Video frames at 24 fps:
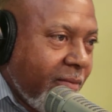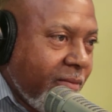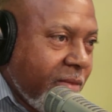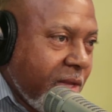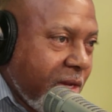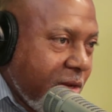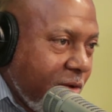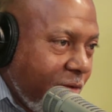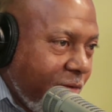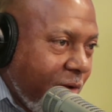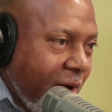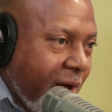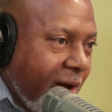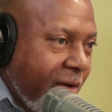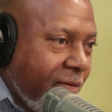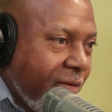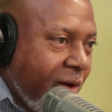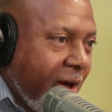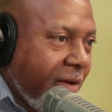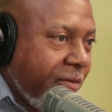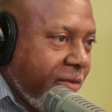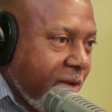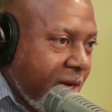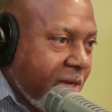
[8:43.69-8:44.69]
Did you fire
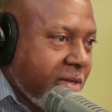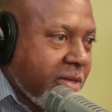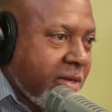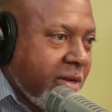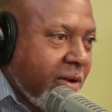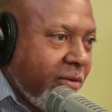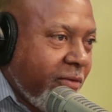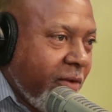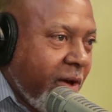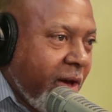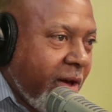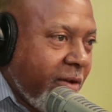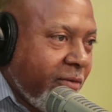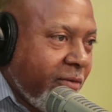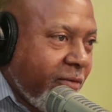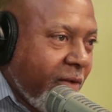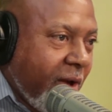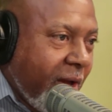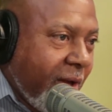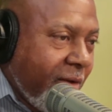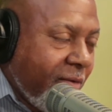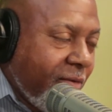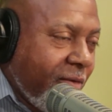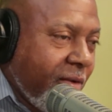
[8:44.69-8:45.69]
5? Yes, sir, I fired
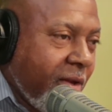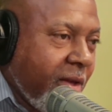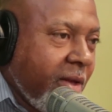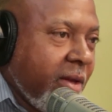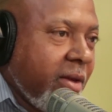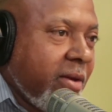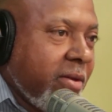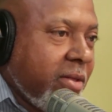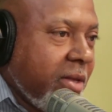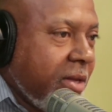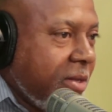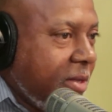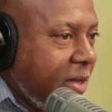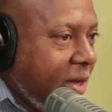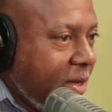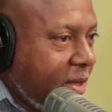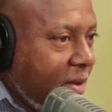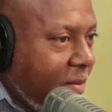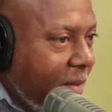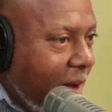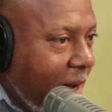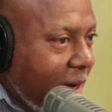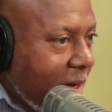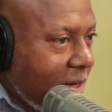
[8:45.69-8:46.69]
5. They take the
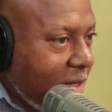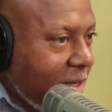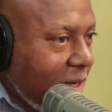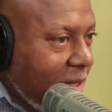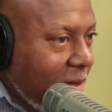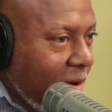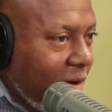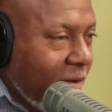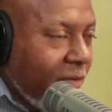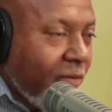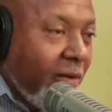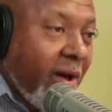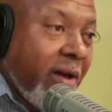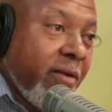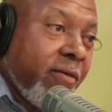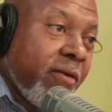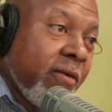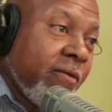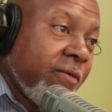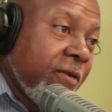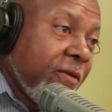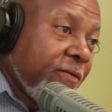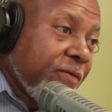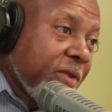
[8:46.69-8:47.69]
magazine out, 5
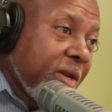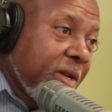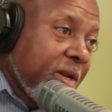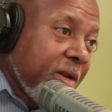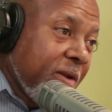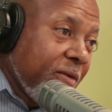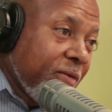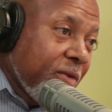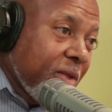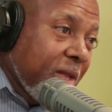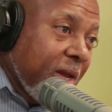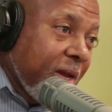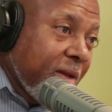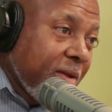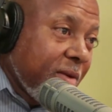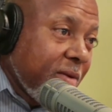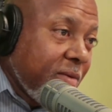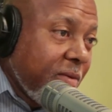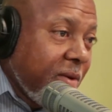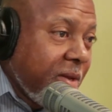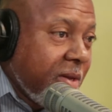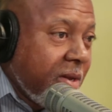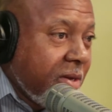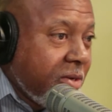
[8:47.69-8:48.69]
from 15 leaves 10.
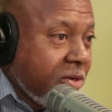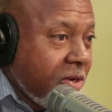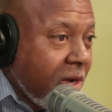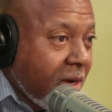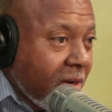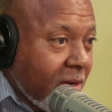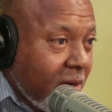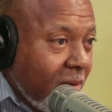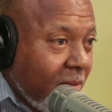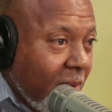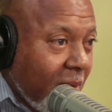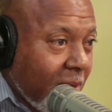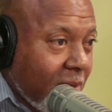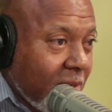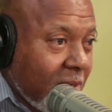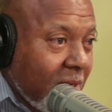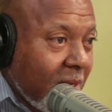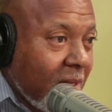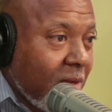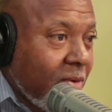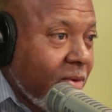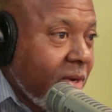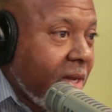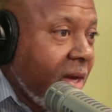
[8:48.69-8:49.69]
When they check the
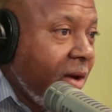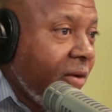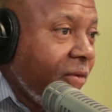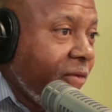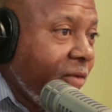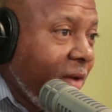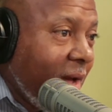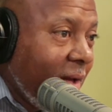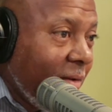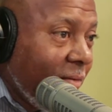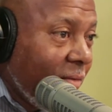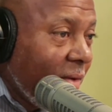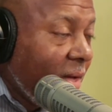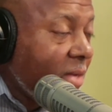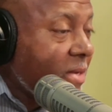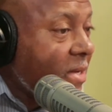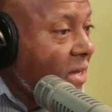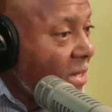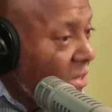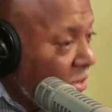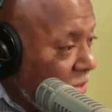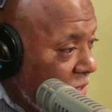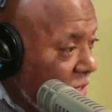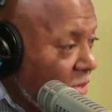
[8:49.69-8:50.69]
magazine, they only have 5. I
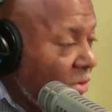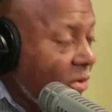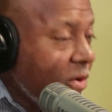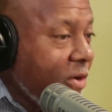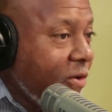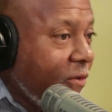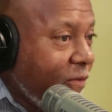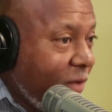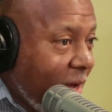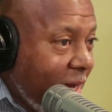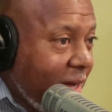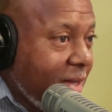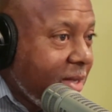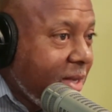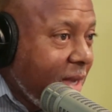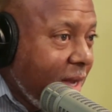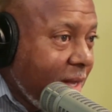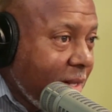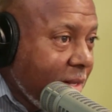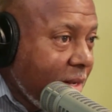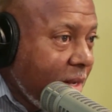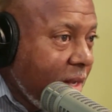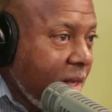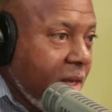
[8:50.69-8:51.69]
said, did you know you fired
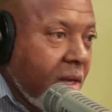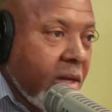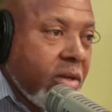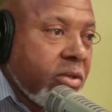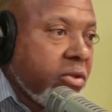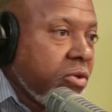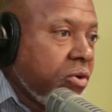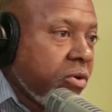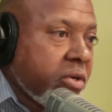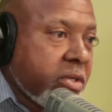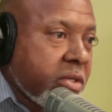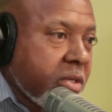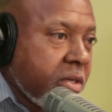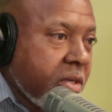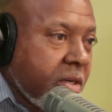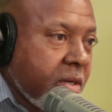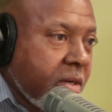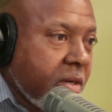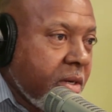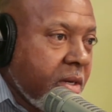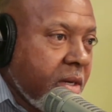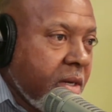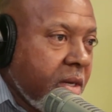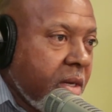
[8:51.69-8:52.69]
10? No, sir.
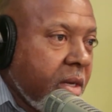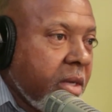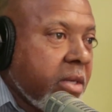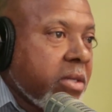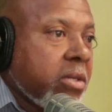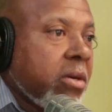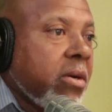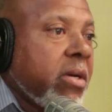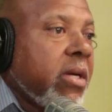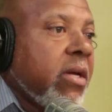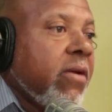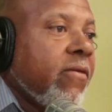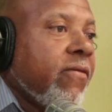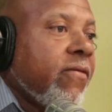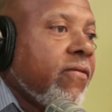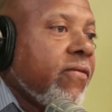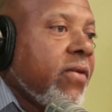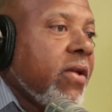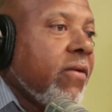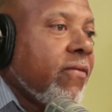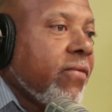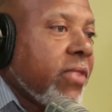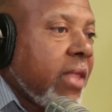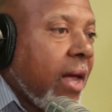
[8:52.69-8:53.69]
So
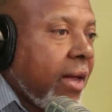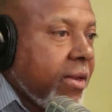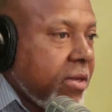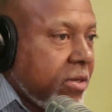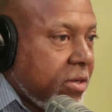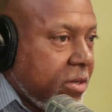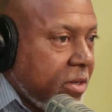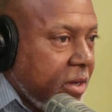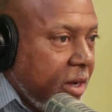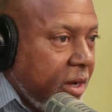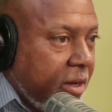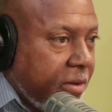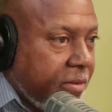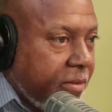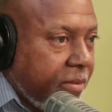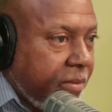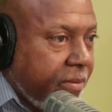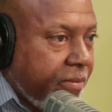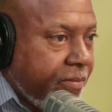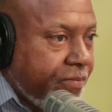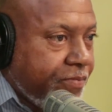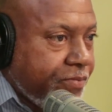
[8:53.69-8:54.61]
if that is done